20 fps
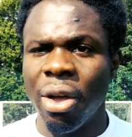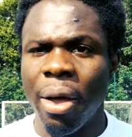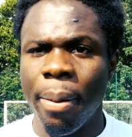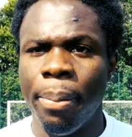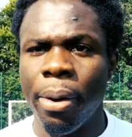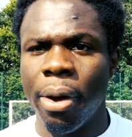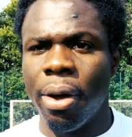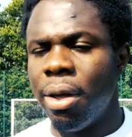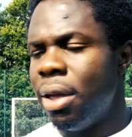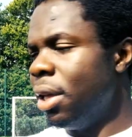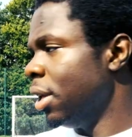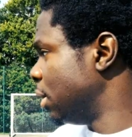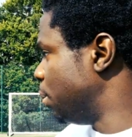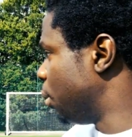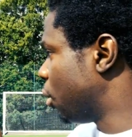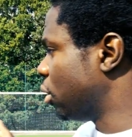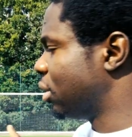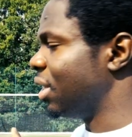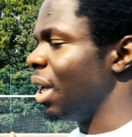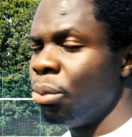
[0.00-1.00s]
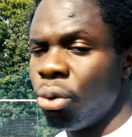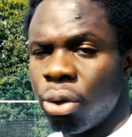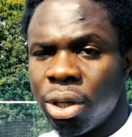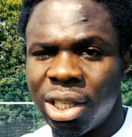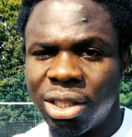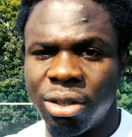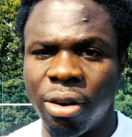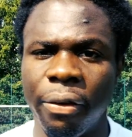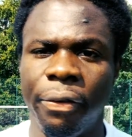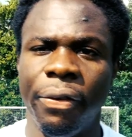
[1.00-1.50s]
but it's because I'm doing these
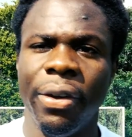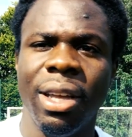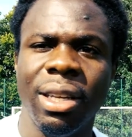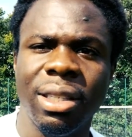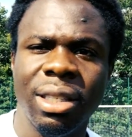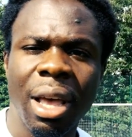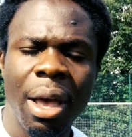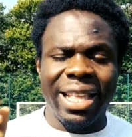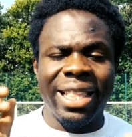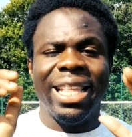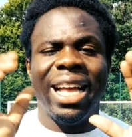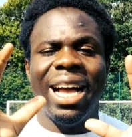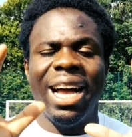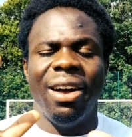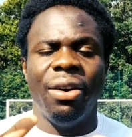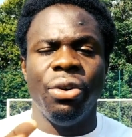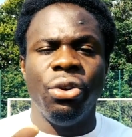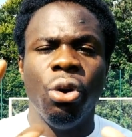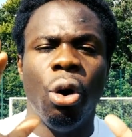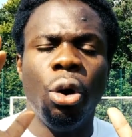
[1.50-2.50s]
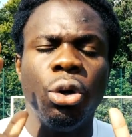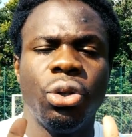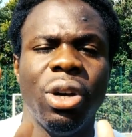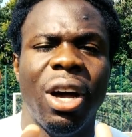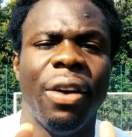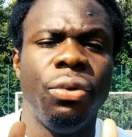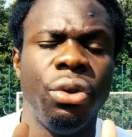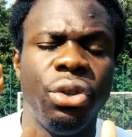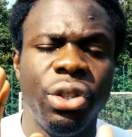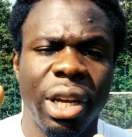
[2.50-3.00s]
sort of things. Now, you also have
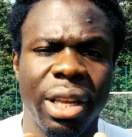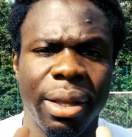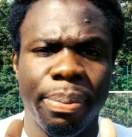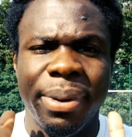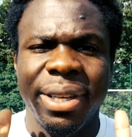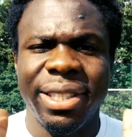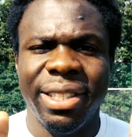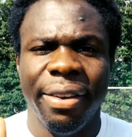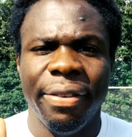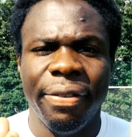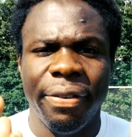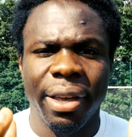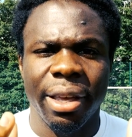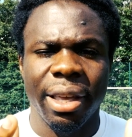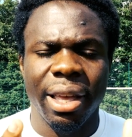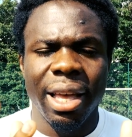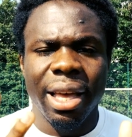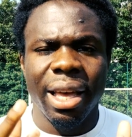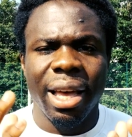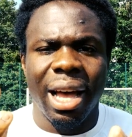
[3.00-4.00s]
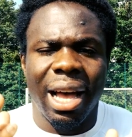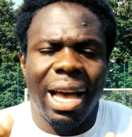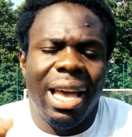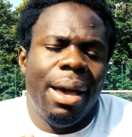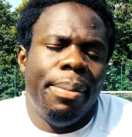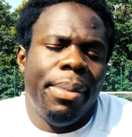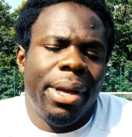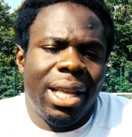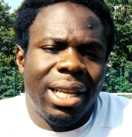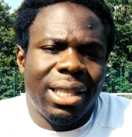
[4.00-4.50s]
to train specific. I
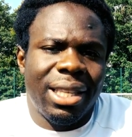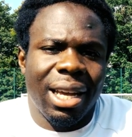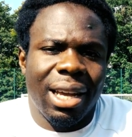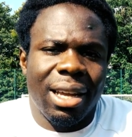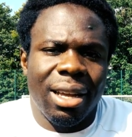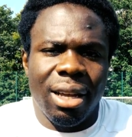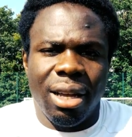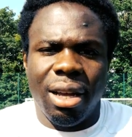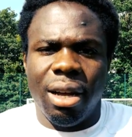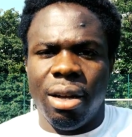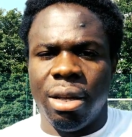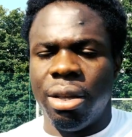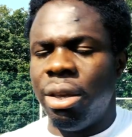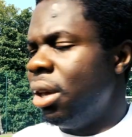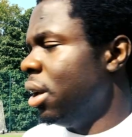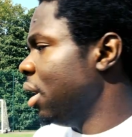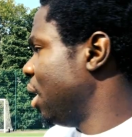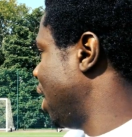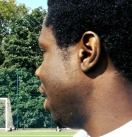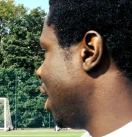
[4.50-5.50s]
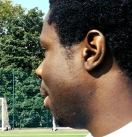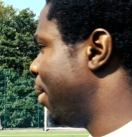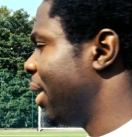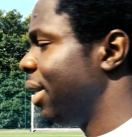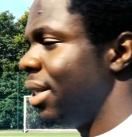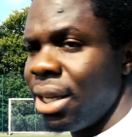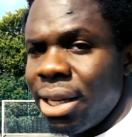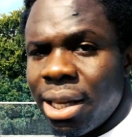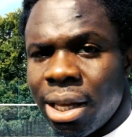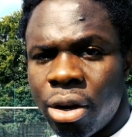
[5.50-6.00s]
am an attacker. On here, I am
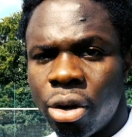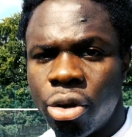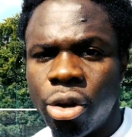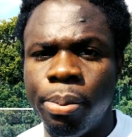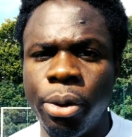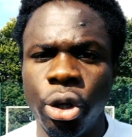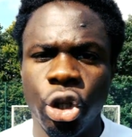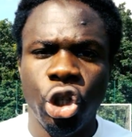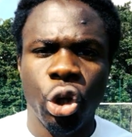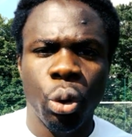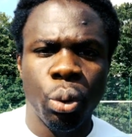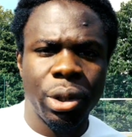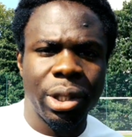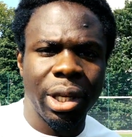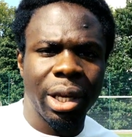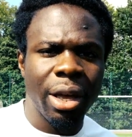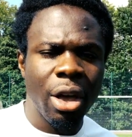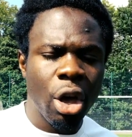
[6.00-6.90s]
basically going to be shooting.